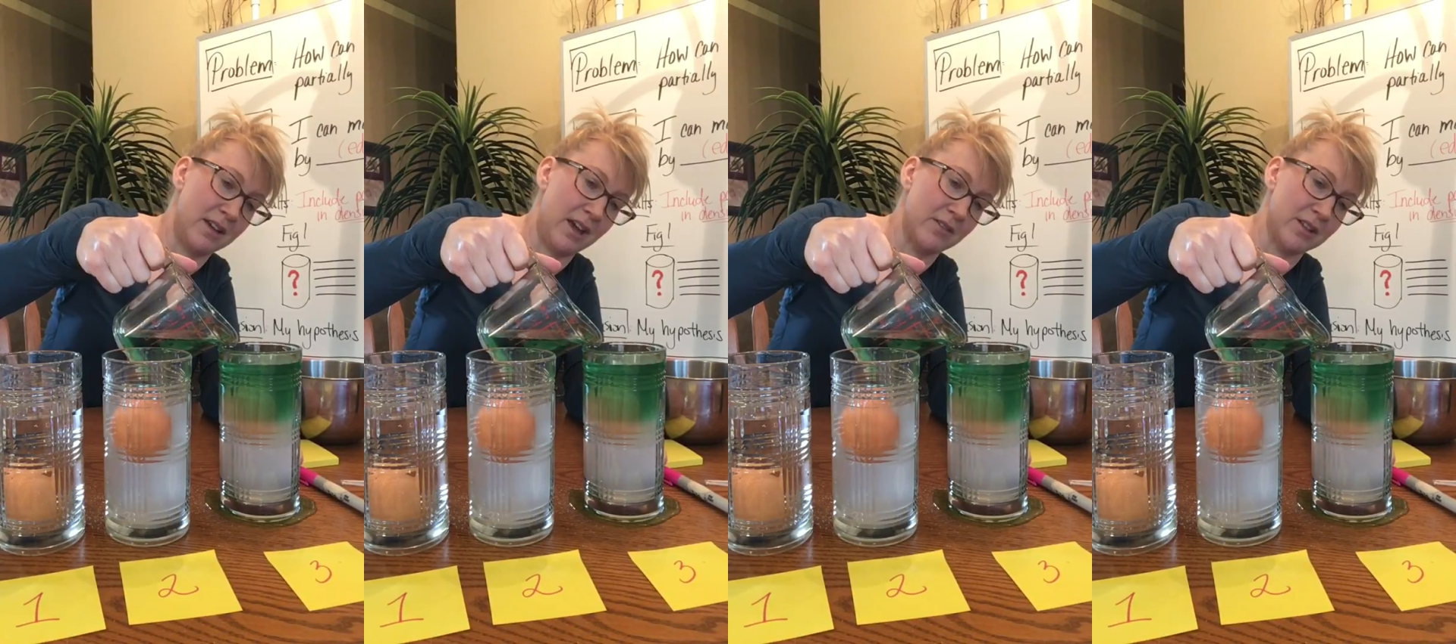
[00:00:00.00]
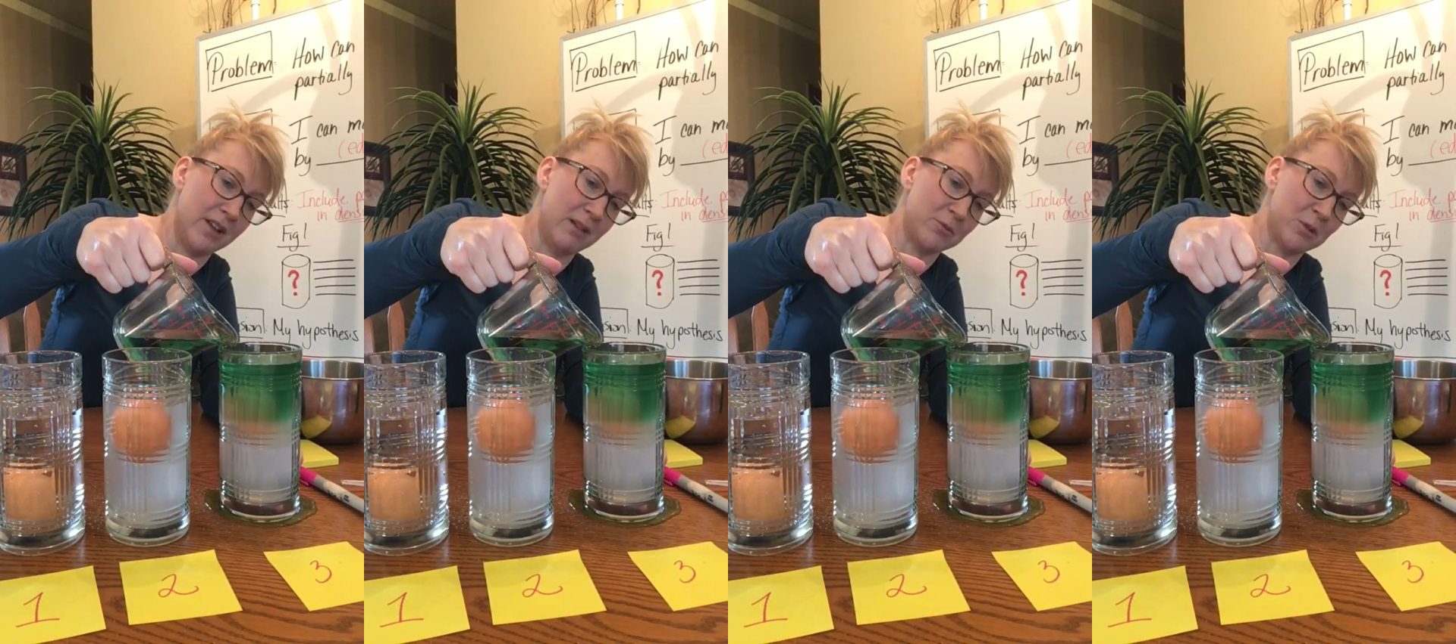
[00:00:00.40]
have a
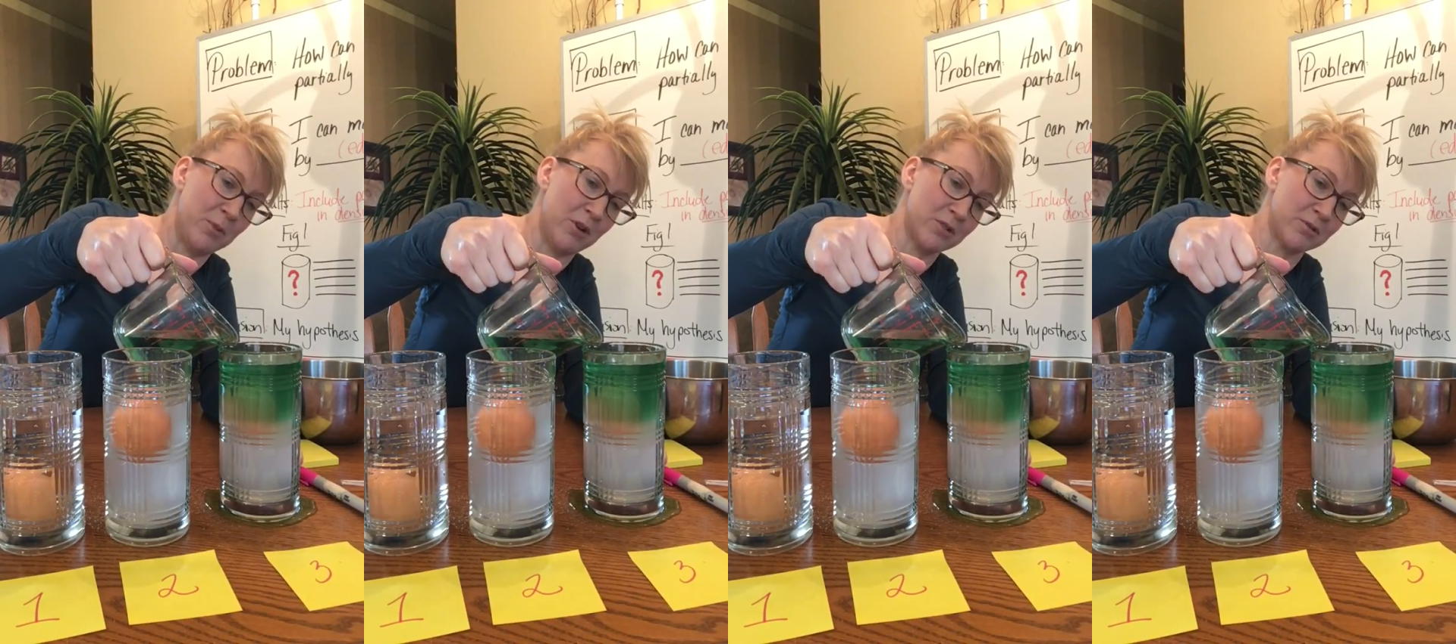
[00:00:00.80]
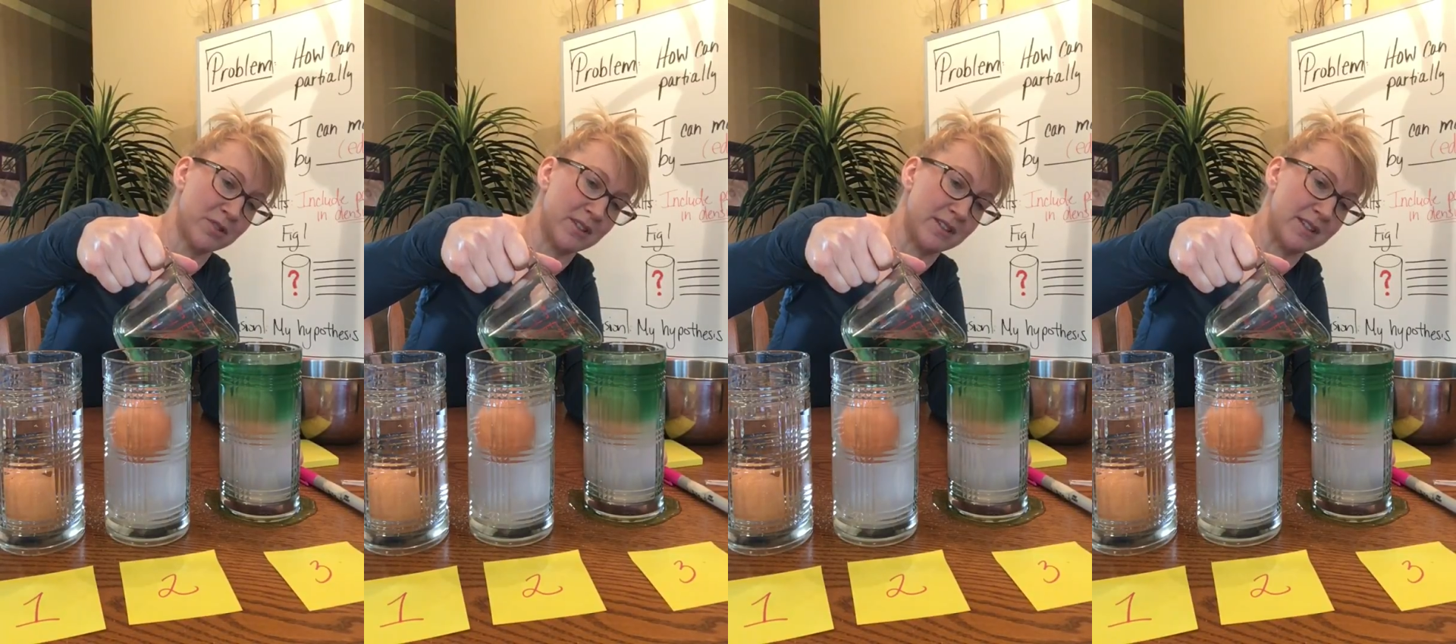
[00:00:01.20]
lot more particles
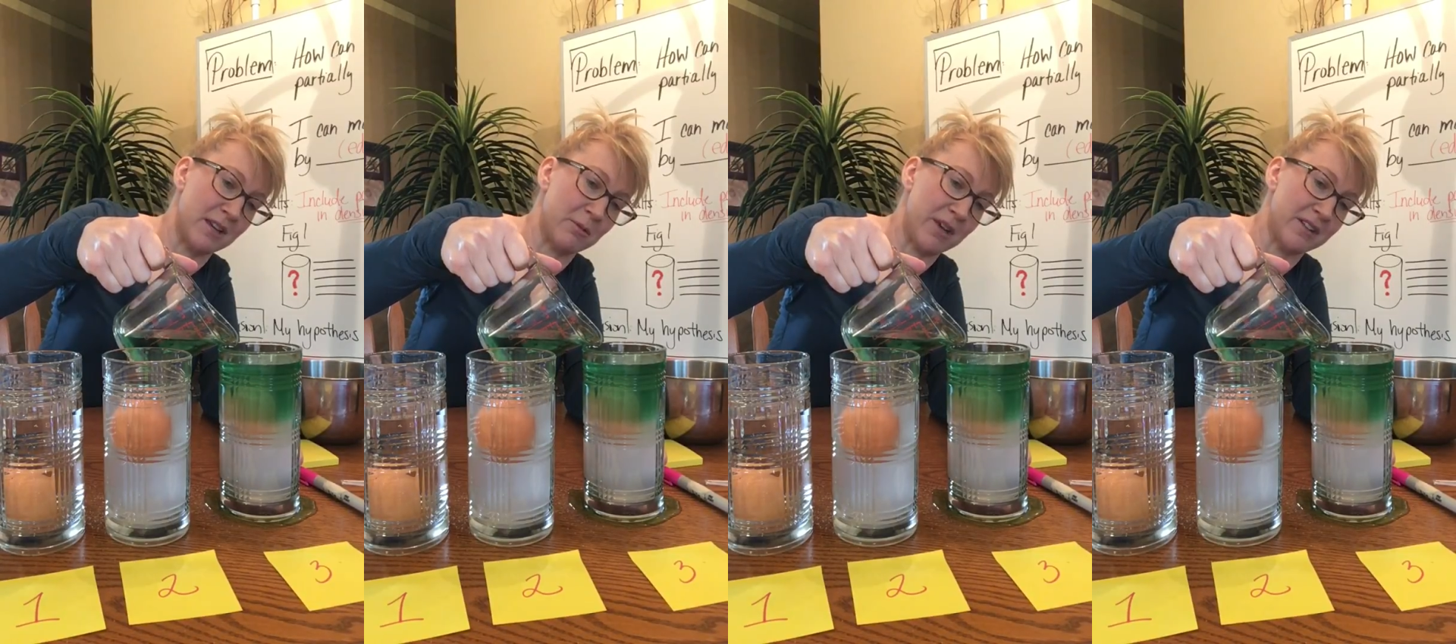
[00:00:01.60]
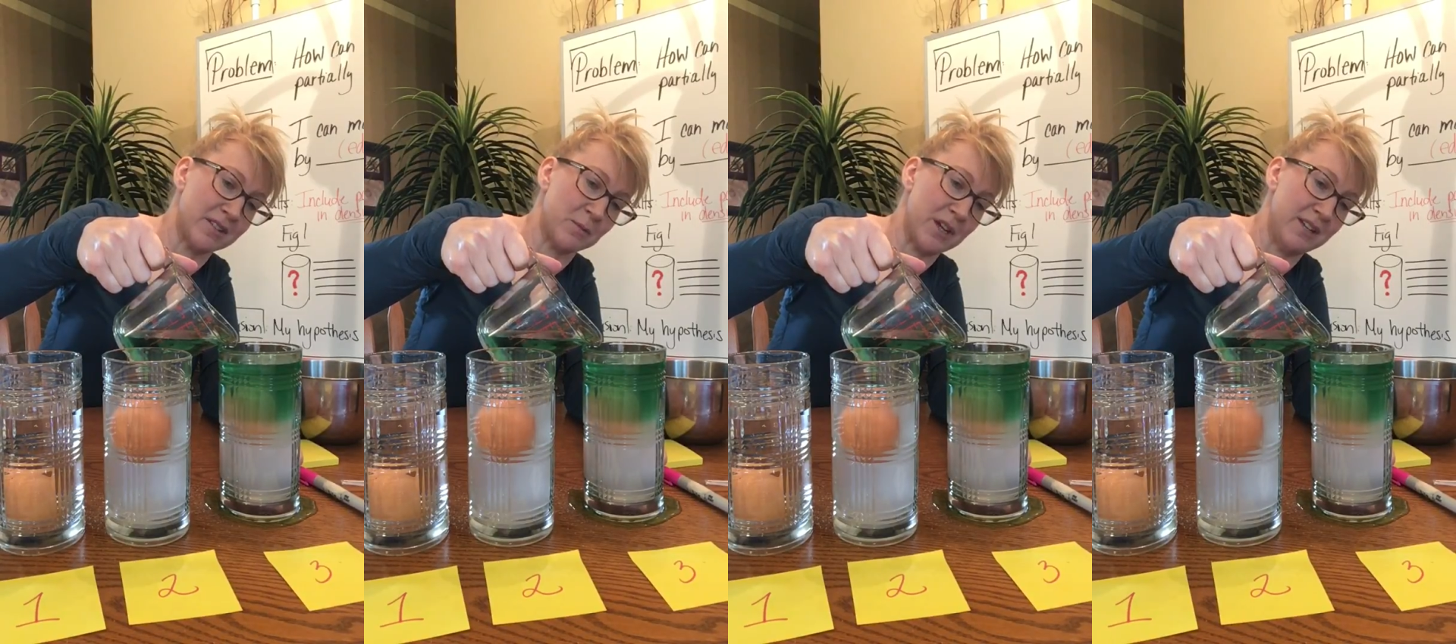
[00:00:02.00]
in the same amount of
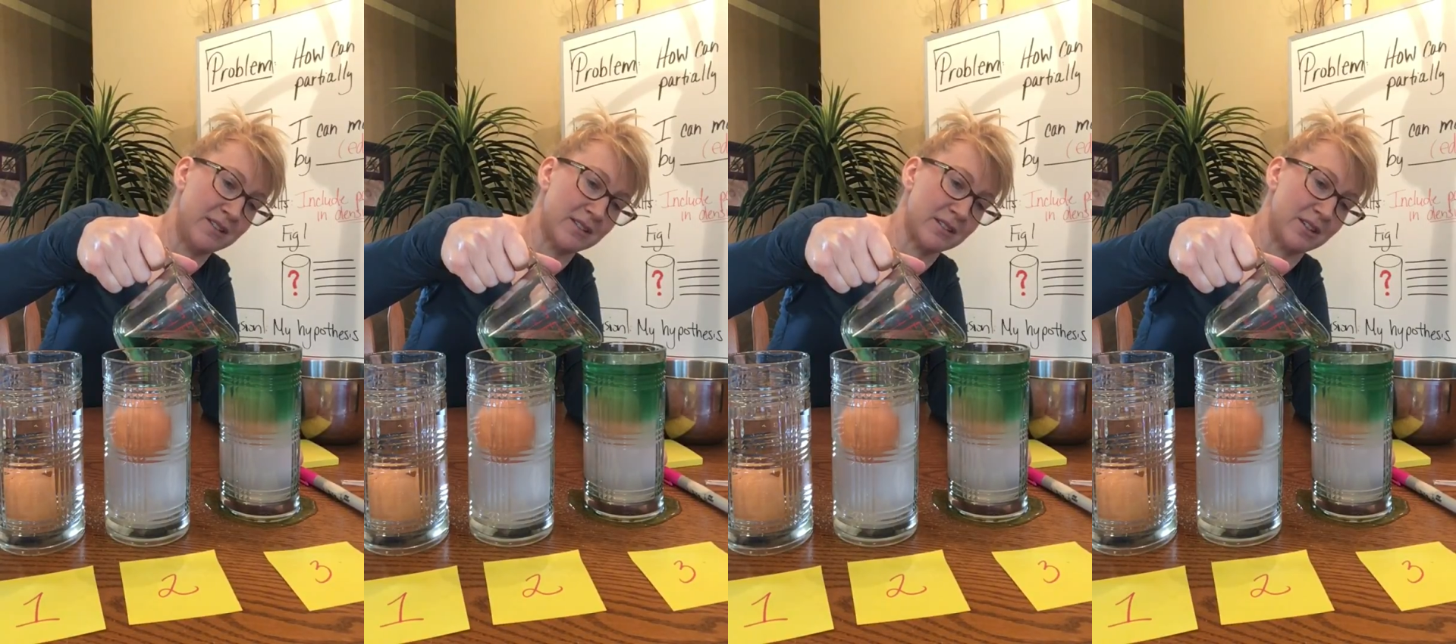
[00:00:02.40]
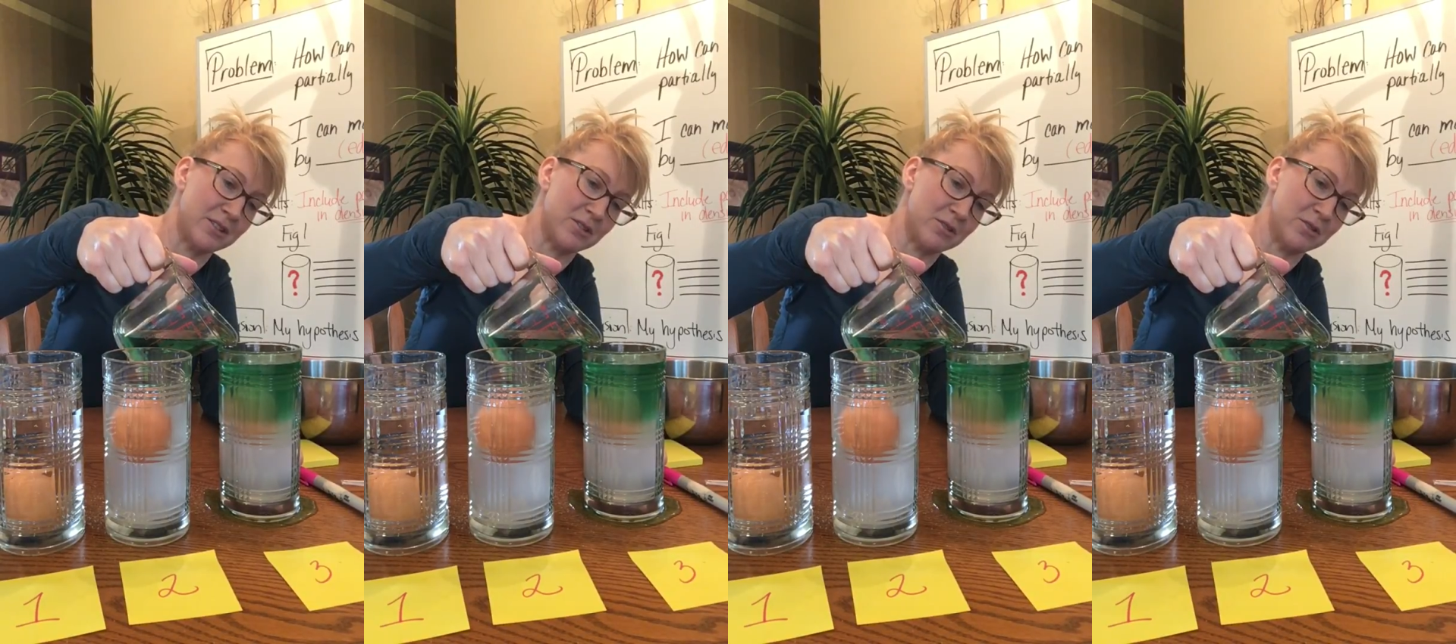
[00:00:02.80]
space
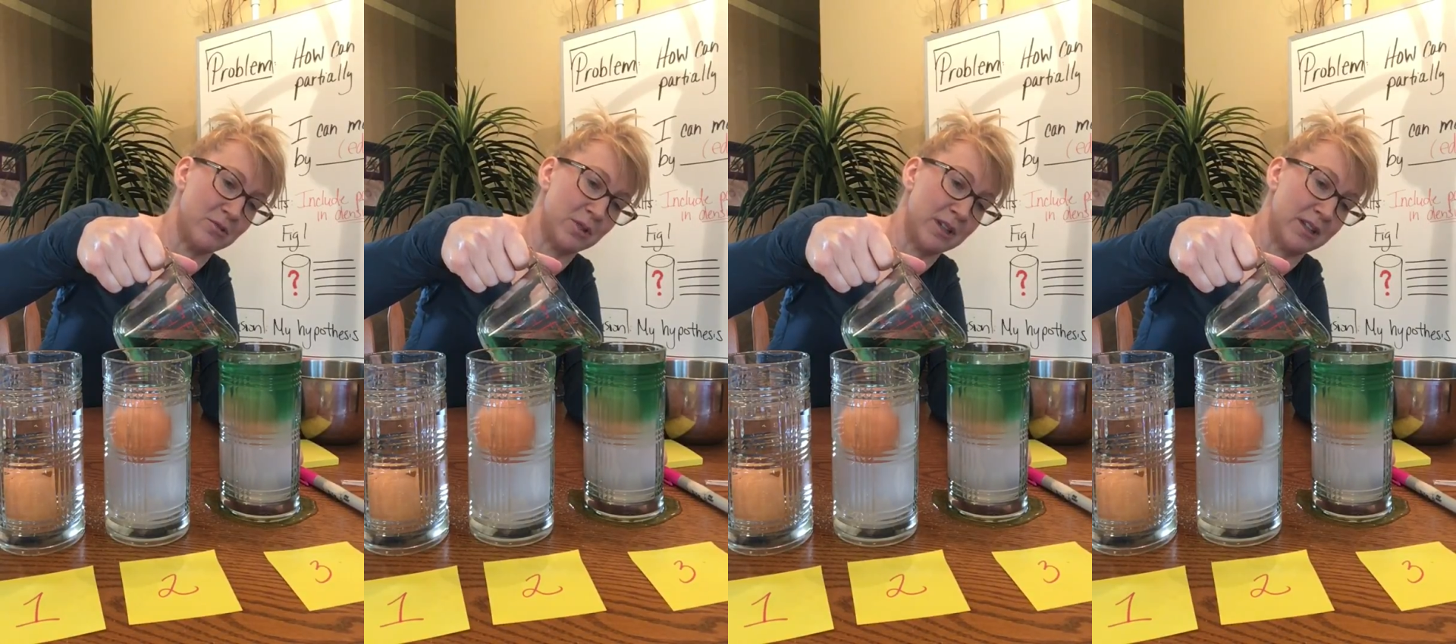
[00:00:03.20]
as you do